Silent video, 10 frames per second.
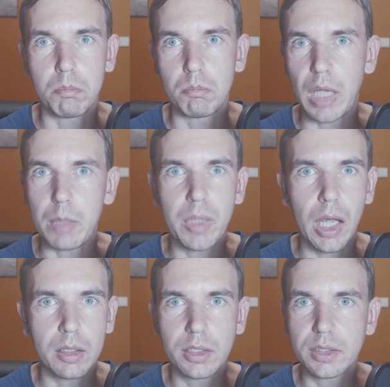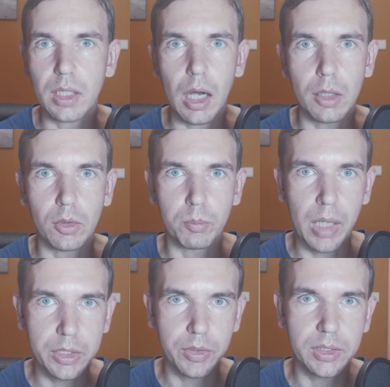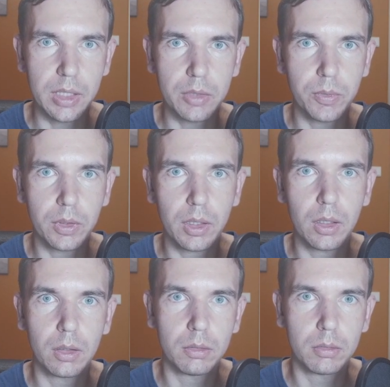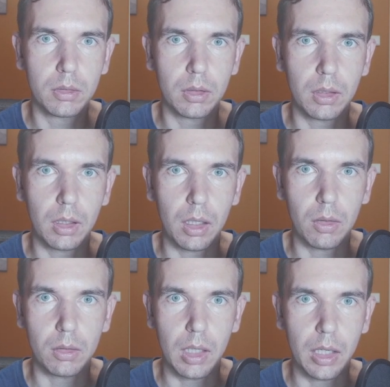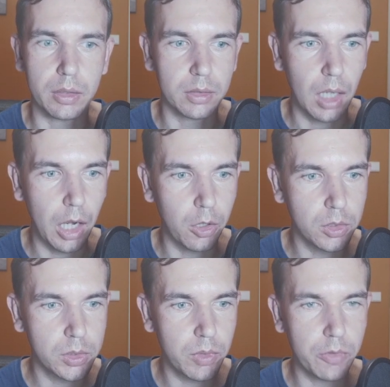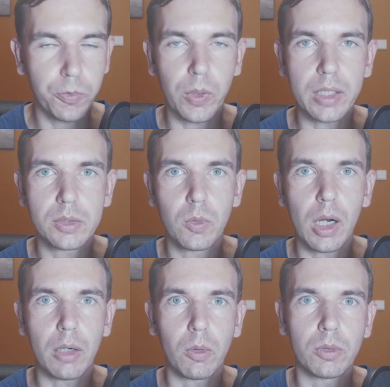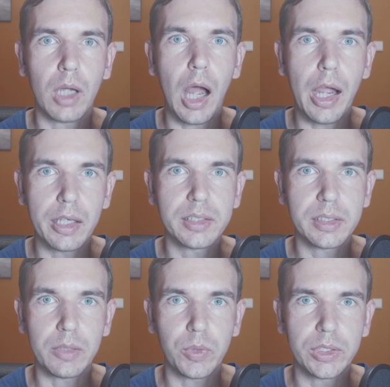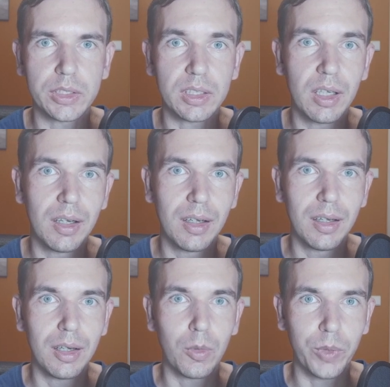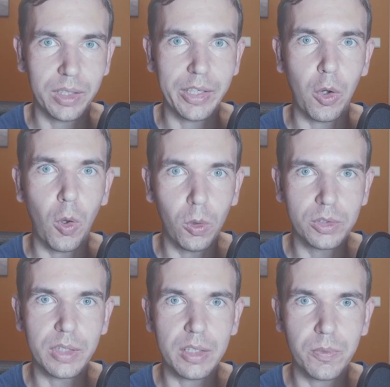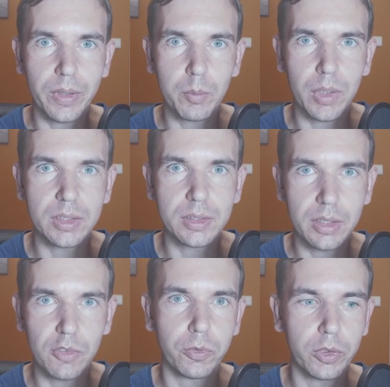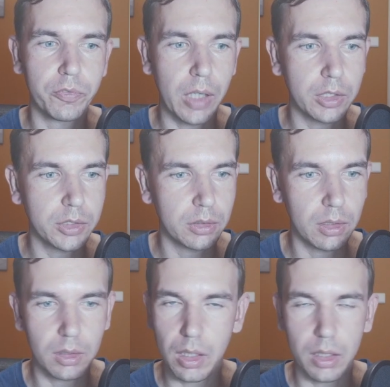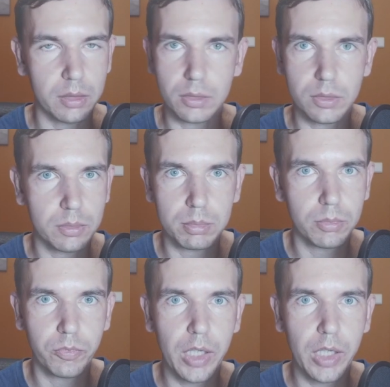Maybe others are on Matrix network. And I also have friends who are on IRC, which is really old network but still fully functional and we